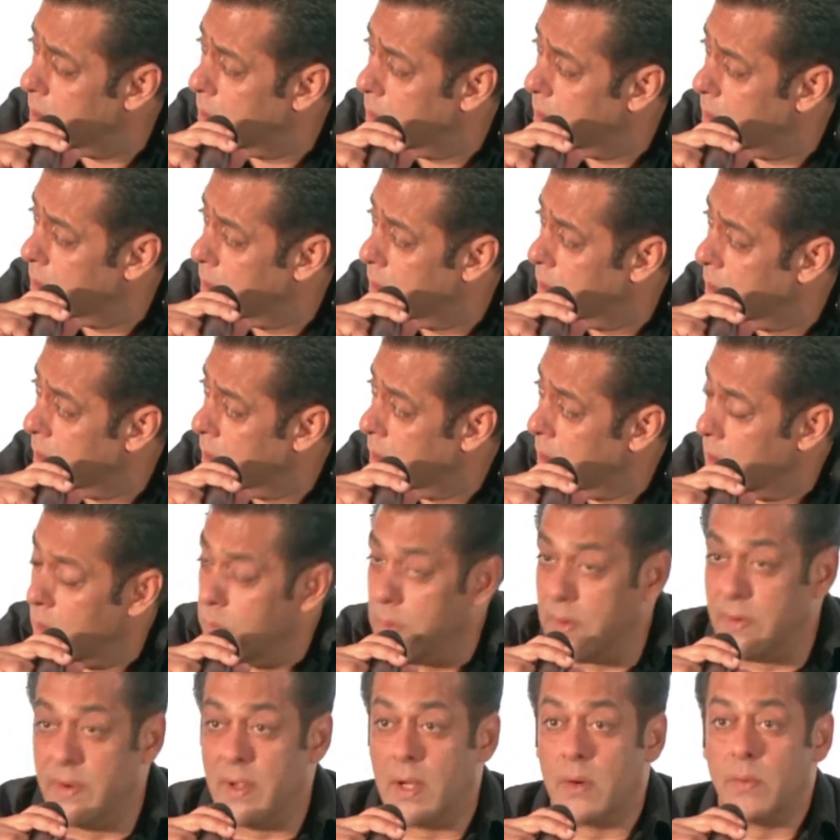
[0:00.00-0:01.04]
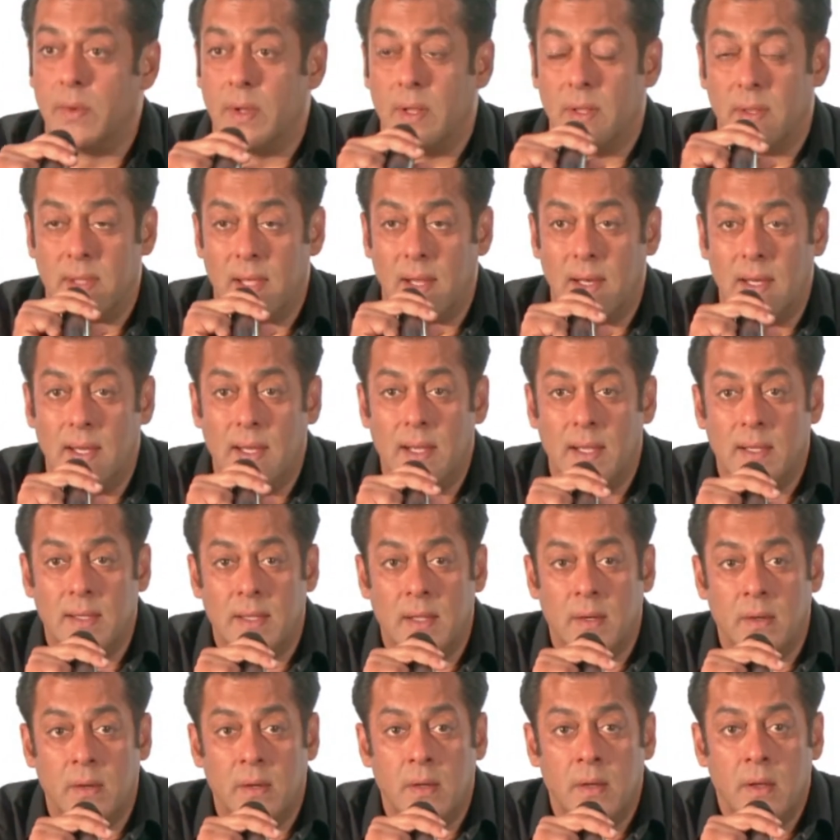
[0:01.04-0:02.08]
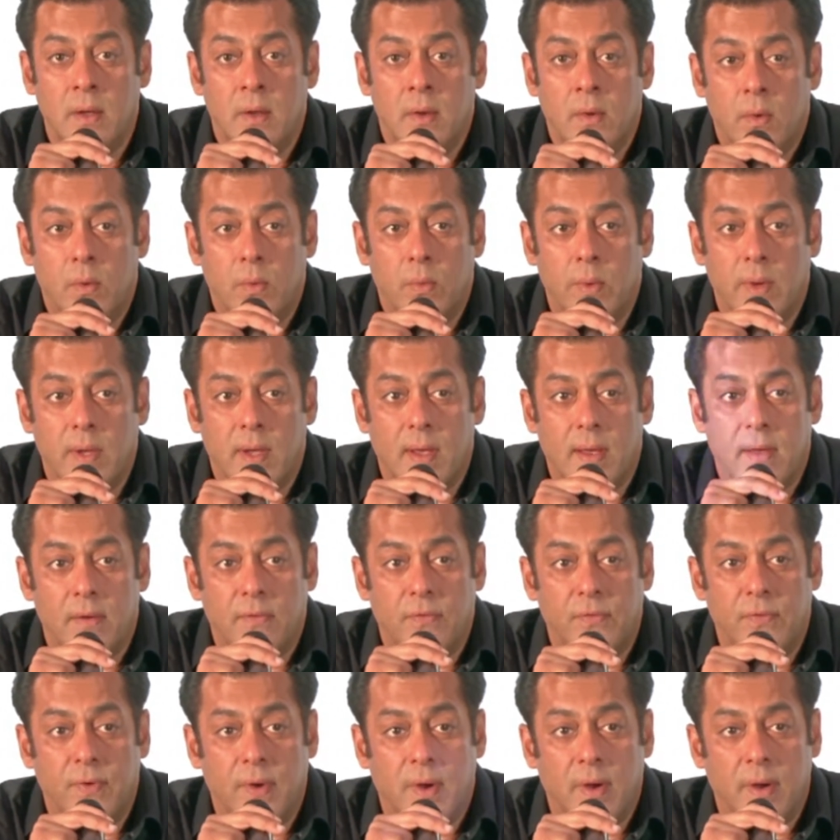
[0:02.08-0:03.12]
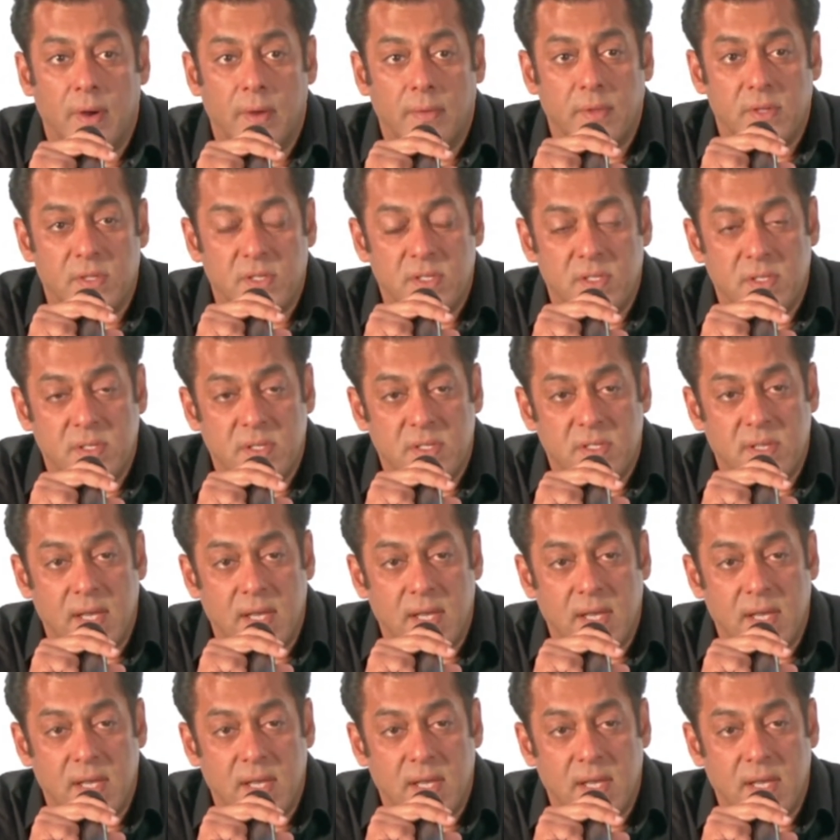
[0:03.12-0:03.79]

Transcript: Delhi. We've done one Delhi, and then we have, this is the